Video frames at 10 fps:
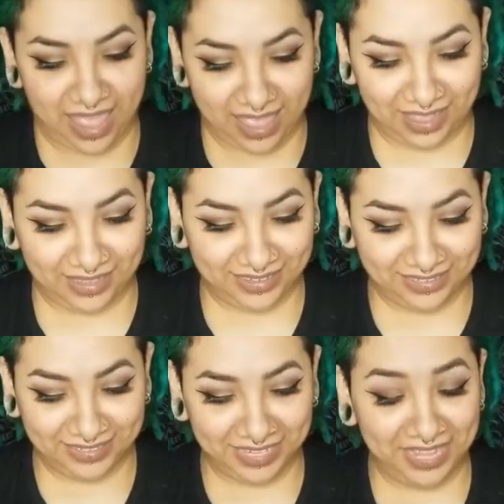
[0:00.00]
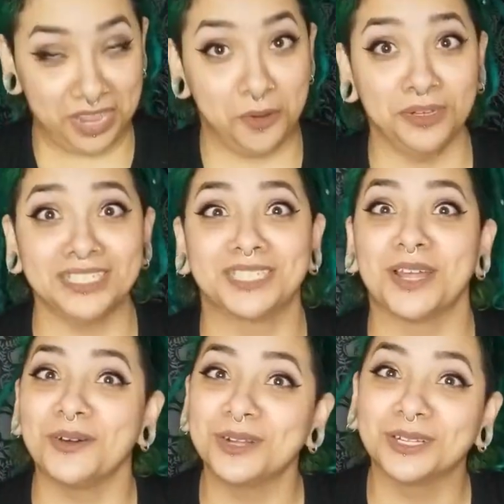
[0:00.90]
And it was
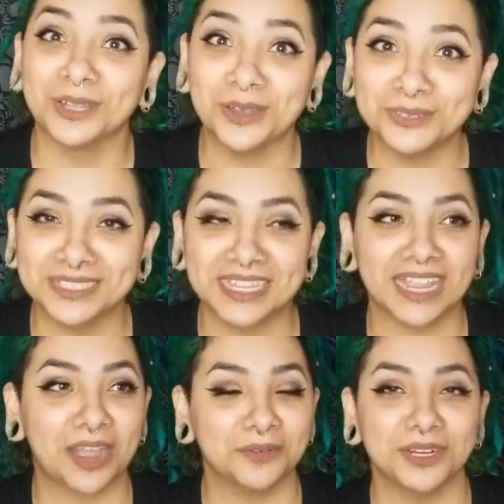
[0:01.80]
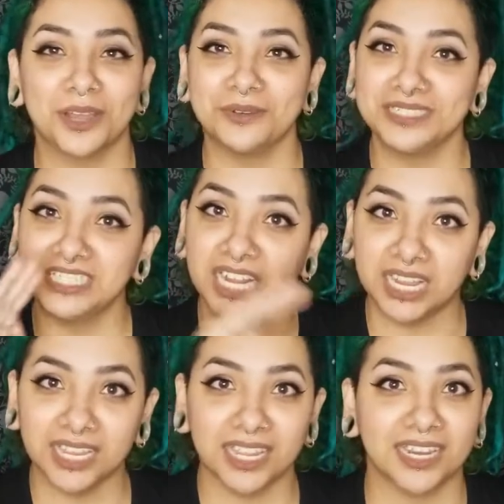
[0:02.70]
so close. Like I would go and check
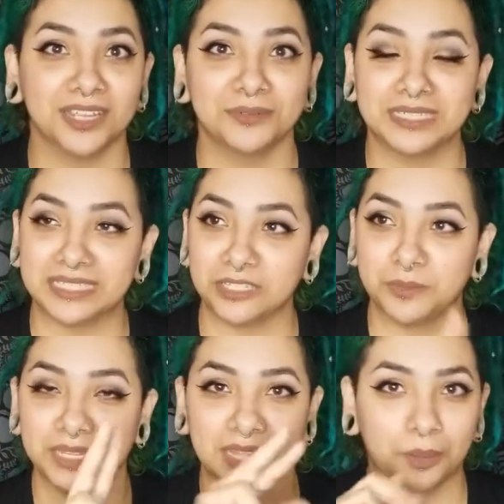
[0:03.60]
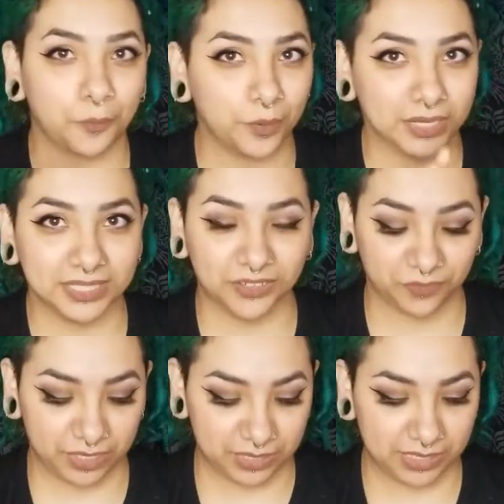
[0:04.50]
it and it would still be like one
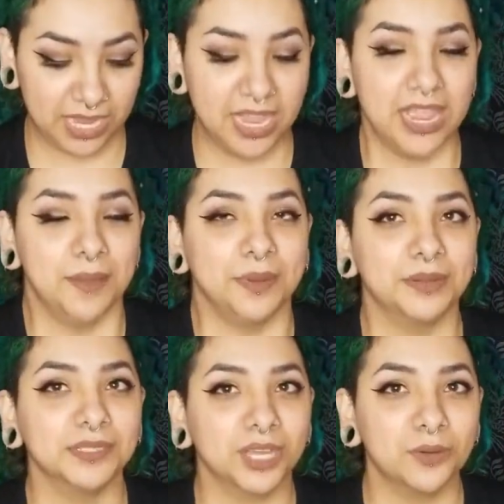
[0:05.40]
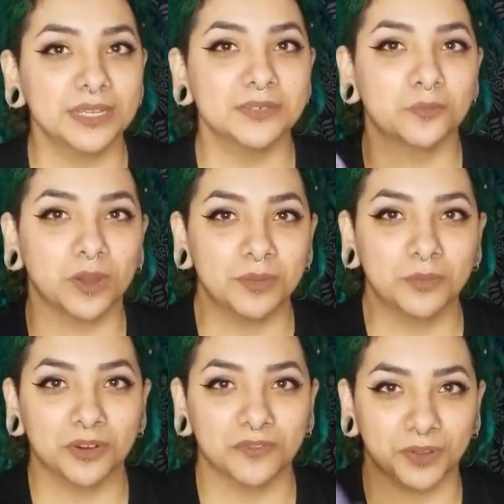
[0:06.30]
difference, but it was always one
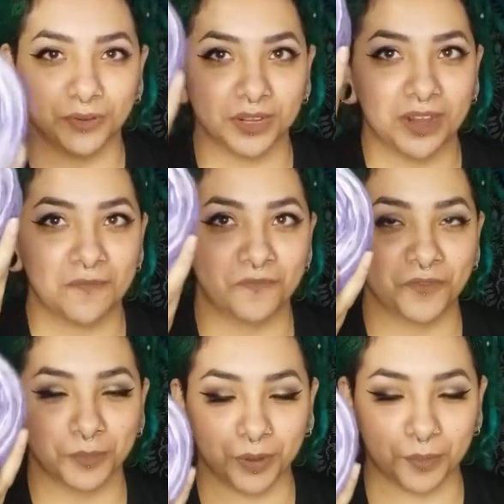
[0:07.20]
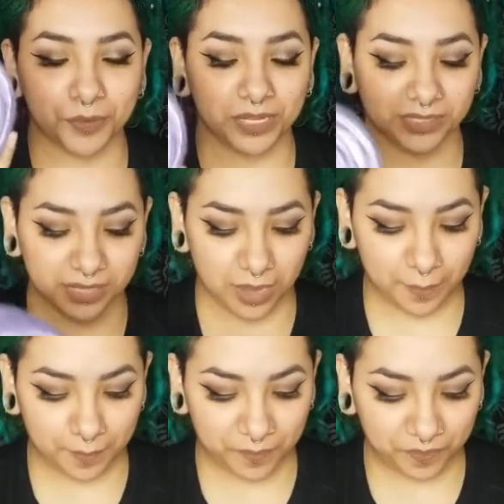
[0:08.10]
more vote for purple on top.